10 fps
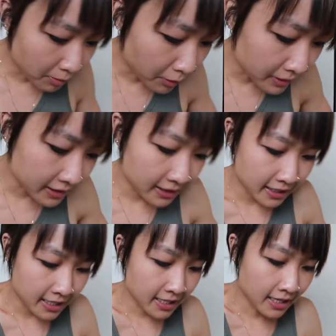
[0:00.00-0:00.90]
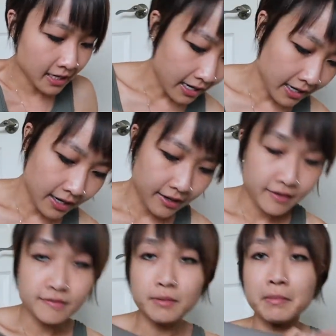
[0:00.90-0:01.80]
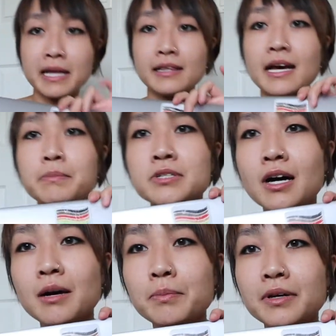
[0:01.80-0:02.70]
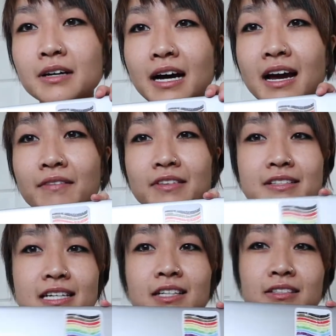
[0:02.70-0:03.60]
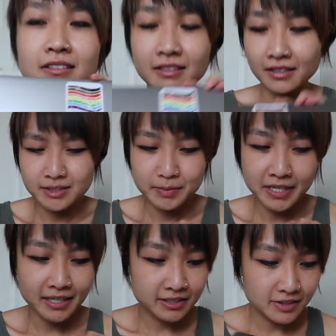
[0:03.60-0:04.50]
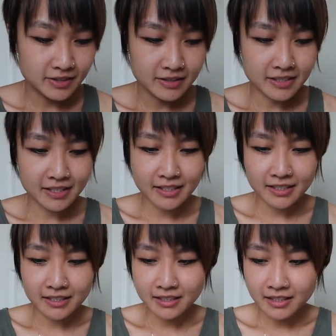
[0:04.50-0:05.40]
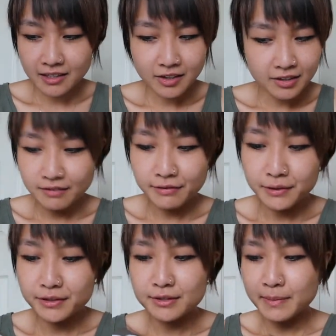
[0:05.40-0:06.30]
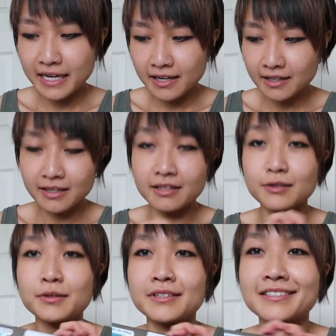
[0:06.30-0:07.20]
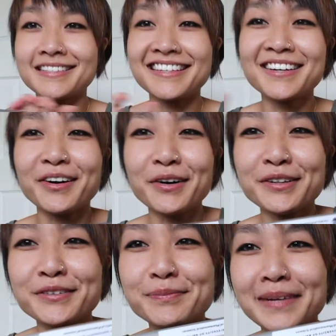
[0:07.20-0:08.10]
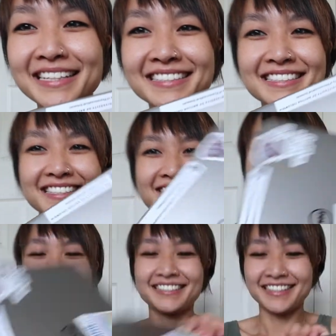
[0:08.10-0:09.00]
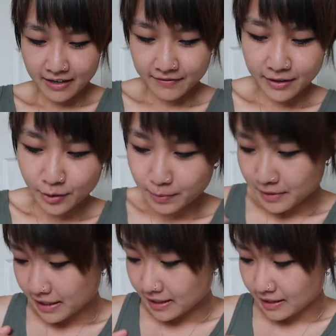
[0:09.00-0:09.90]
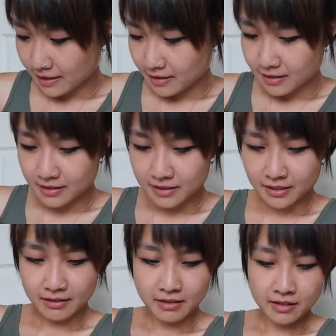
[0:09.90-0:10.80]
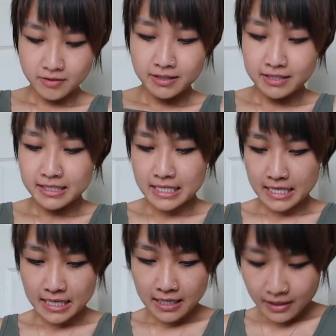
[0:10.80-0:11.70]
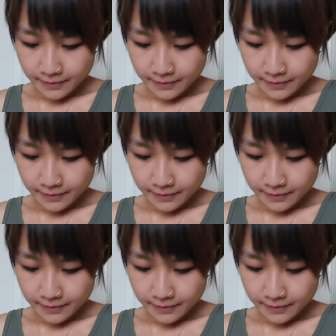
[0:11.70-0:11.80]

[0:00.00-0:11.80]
importantly, I have my laptop. I have the Dell X P S thirteen. I got it a few years back, and you can see all of my stickers. If I open it like this, you can see.